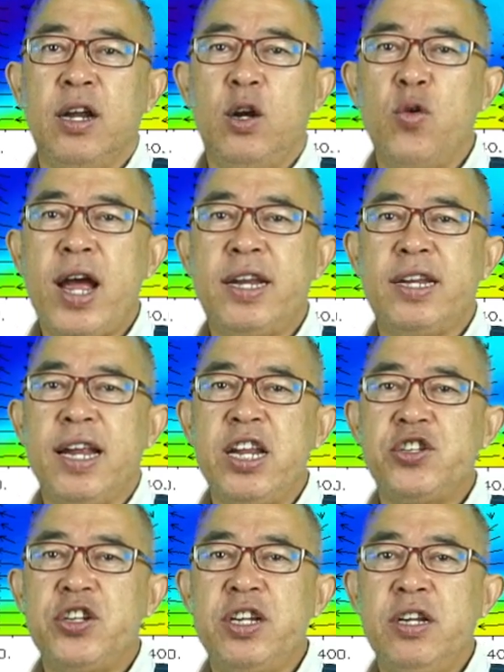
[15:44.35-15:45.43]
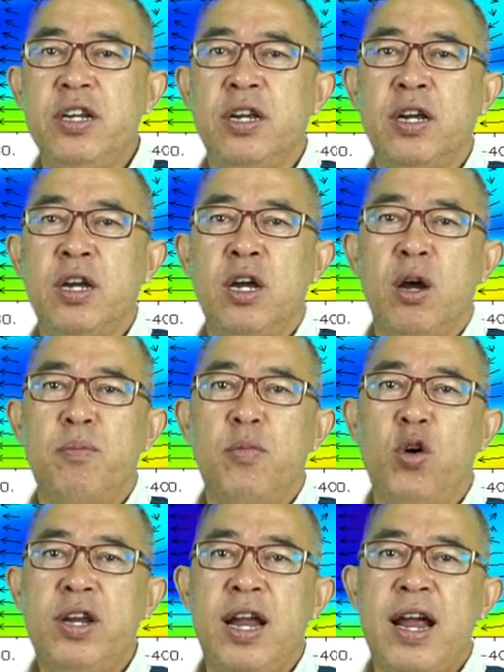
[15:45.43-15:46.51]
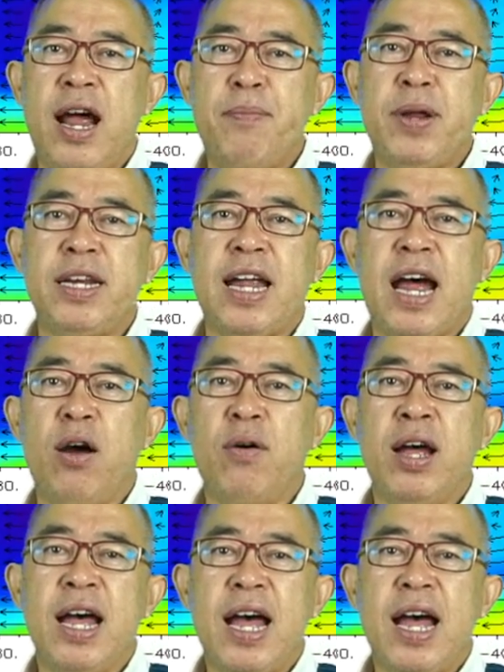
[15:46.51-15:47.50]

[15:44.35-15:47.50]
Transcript: Look at the energy, both up and down.